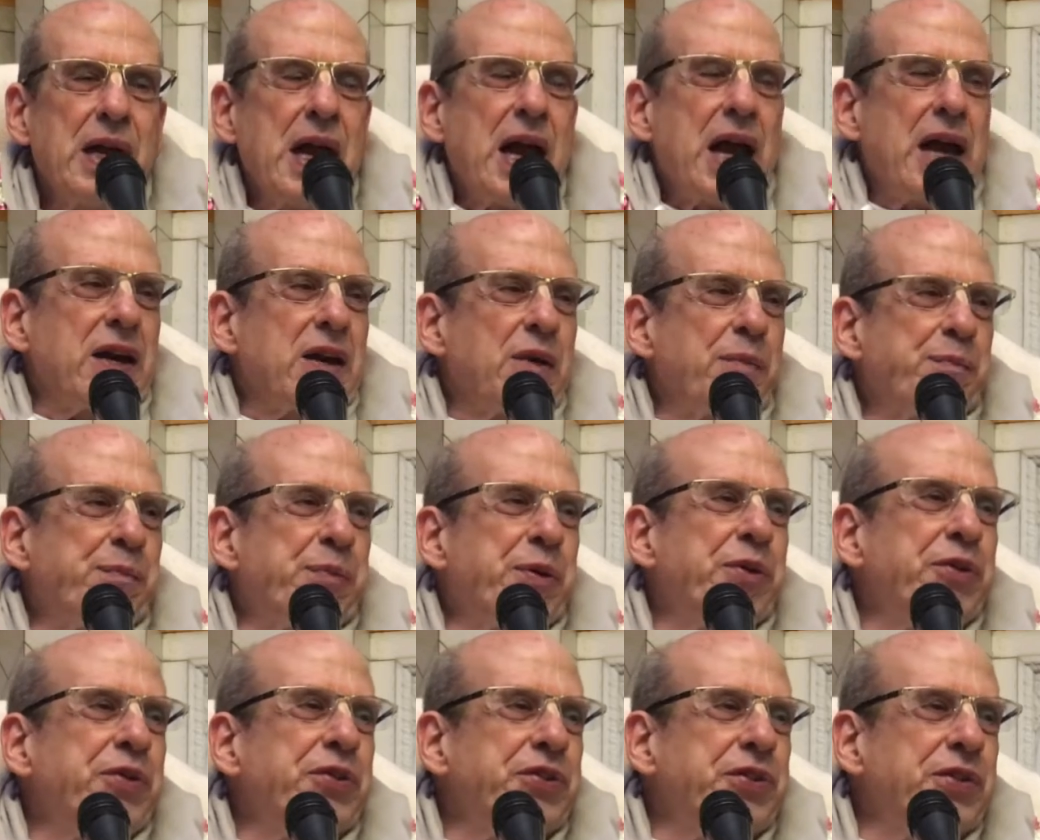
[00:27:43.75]
And a
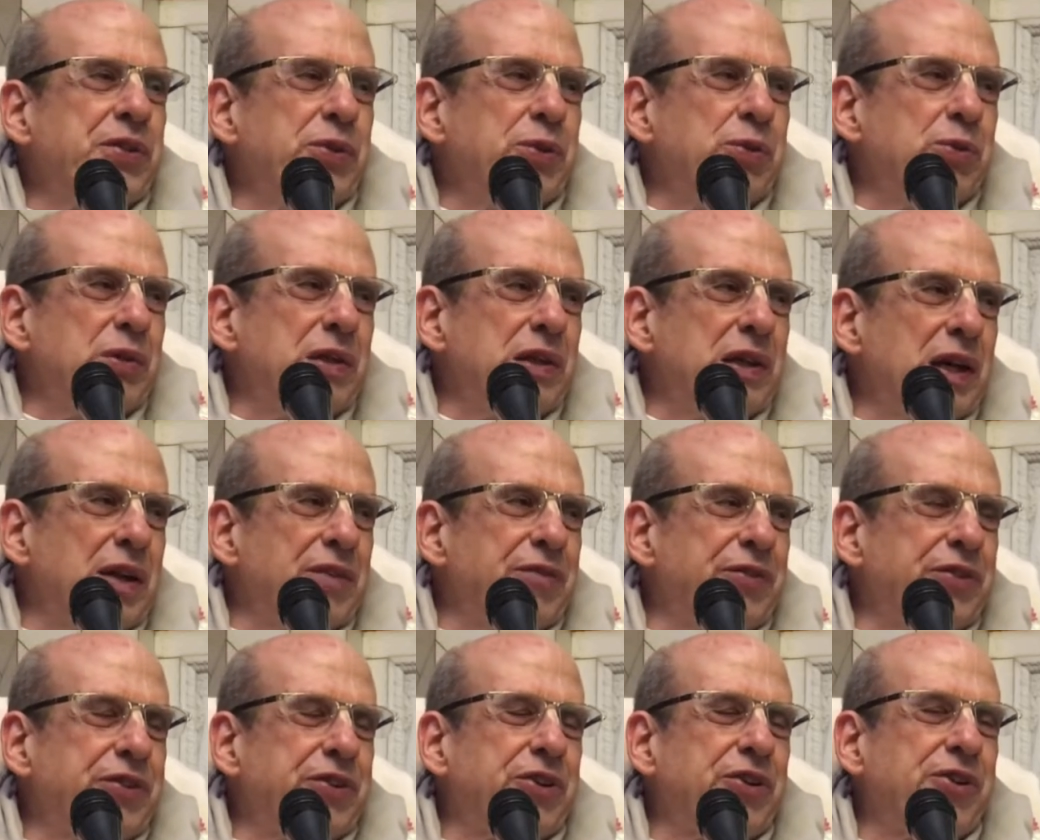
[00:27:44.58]
person who
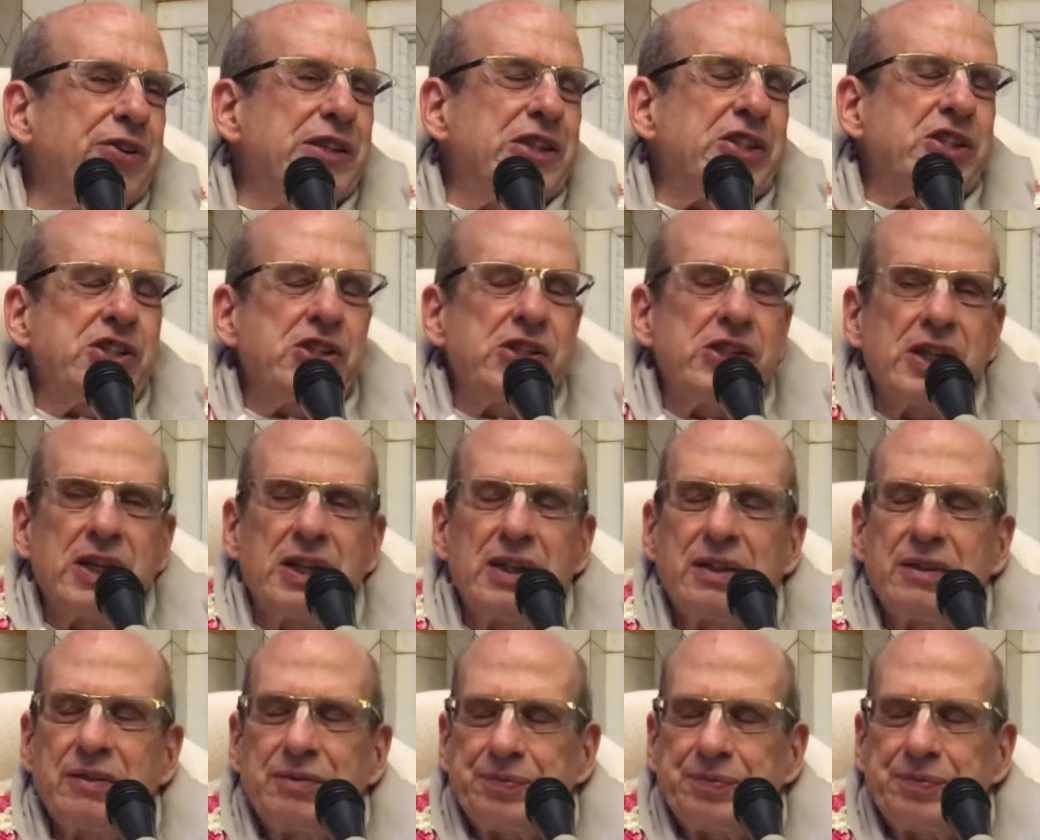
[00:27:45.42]
loves Krishna,